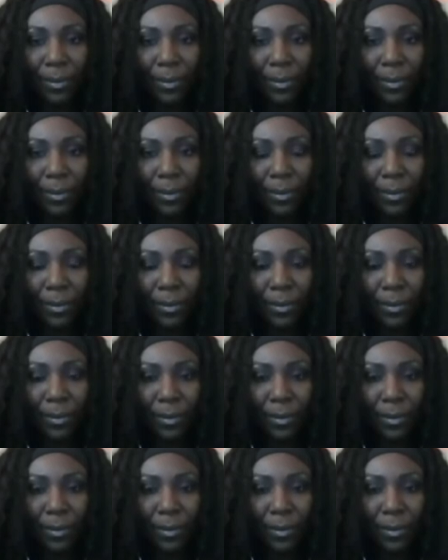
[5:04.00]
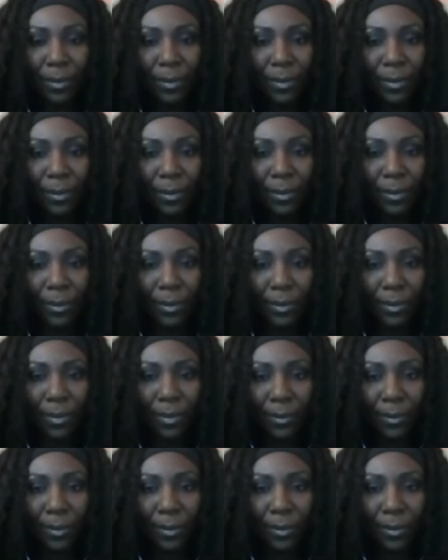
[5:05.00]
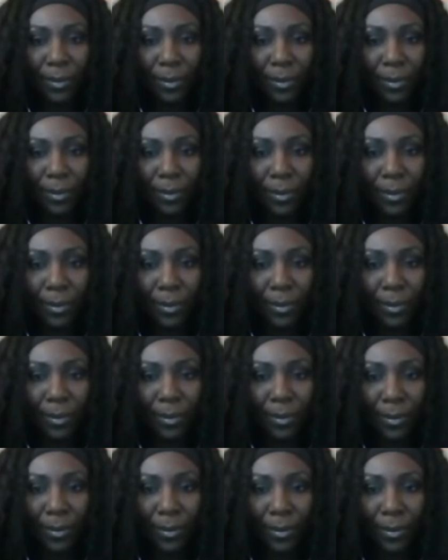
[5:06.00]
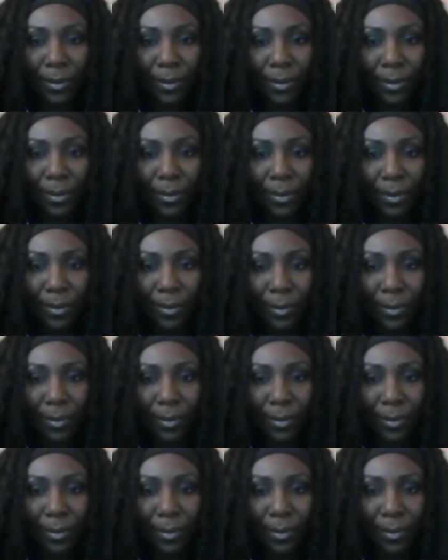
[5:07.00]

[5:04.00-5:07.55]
The person shown says nothing.